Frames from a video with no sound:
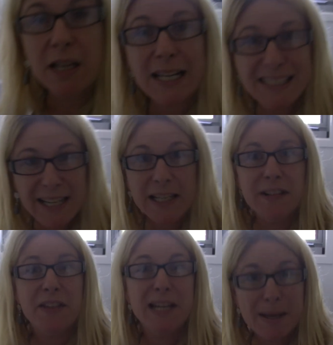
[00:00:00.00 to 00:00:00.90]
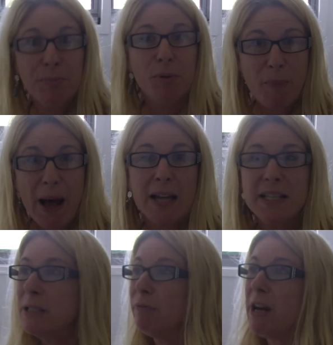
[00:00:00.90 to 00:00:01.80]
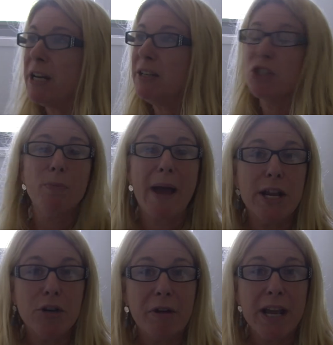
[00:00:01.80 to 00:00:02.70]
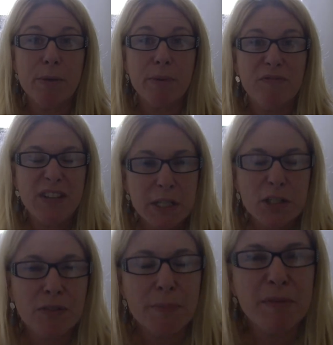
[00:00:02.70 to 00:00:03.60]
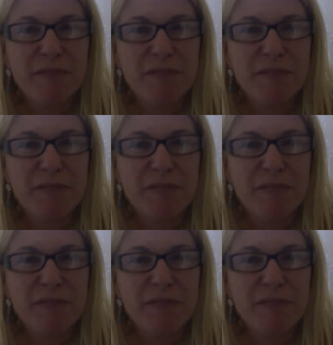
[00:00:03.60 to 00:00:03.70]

Like, suddenly the Liberal Party's reading Germaine Greer with visits from the